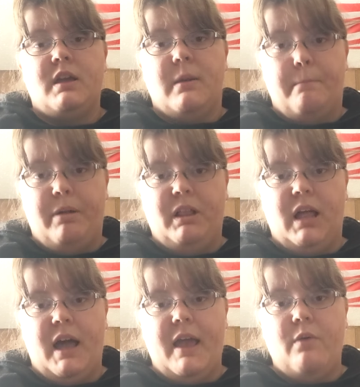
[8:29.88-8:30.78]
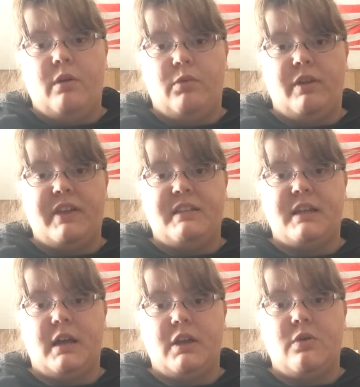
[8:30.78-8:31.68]
Comply with what they
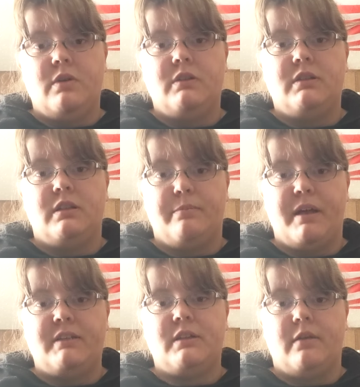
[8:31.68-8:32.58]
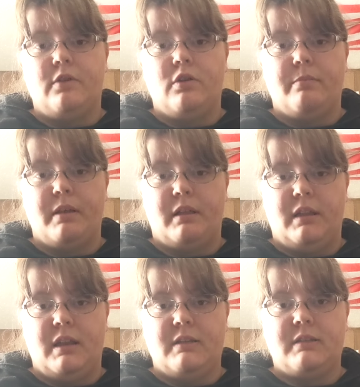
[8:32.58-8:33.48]
tell you to the best of your
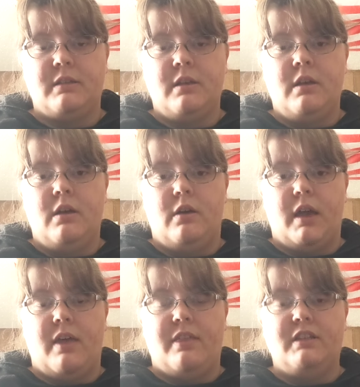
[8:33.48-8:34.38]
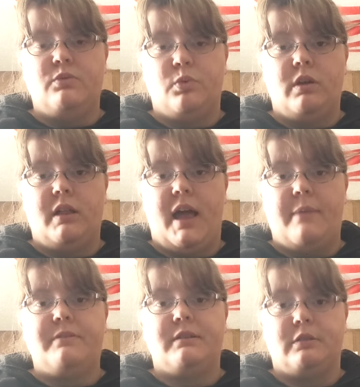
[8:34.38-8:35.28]
abilities. Okay, this will
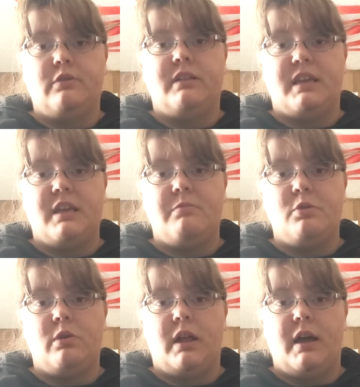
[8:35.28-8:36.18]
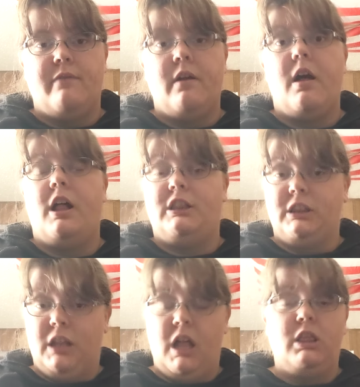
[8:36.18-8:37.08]
absolutely keep you alive a
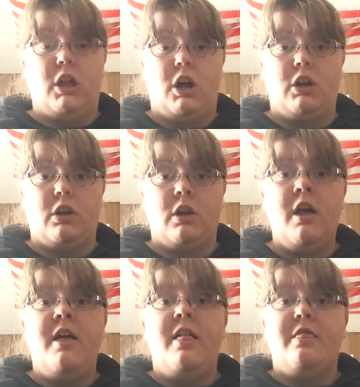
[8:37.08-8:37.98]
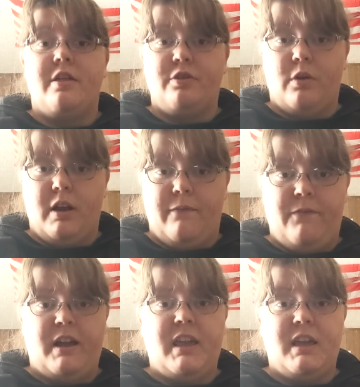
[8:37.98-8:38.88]
lot longer than throwing a
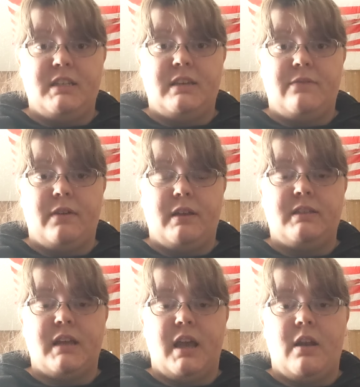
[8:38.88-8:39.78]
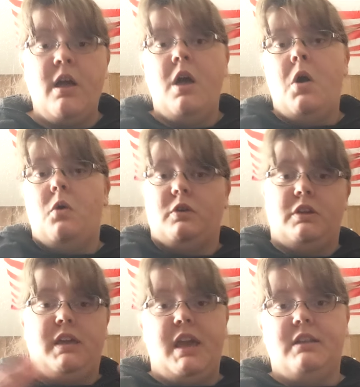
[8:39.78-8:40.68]
fucking hissy fit saying, well,
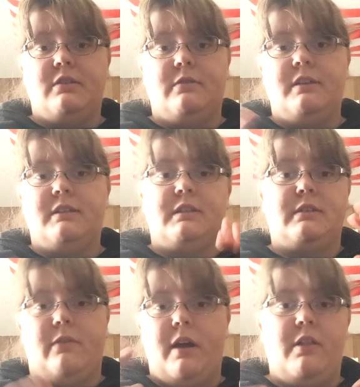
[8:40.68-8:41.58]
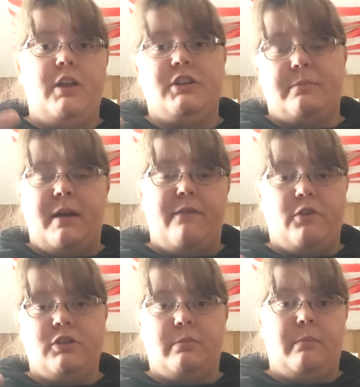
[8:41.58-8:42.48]
you can't do this, as a violation of my
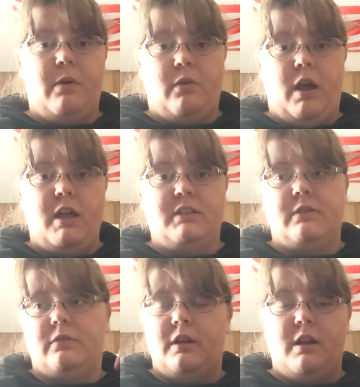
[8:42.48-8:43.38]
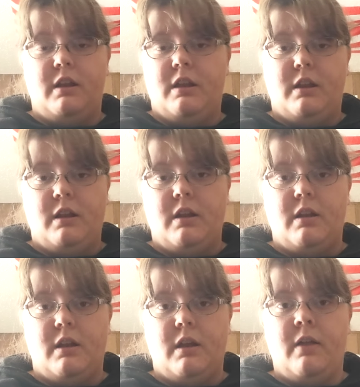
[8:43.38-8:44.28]
First Amendment rights, and
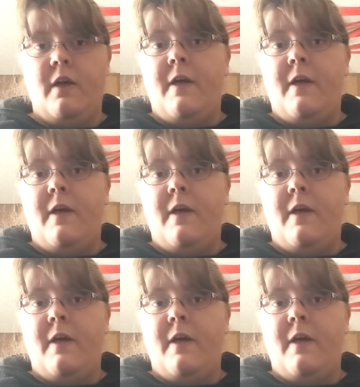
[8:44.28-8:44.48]
da-da-da-da-da-da.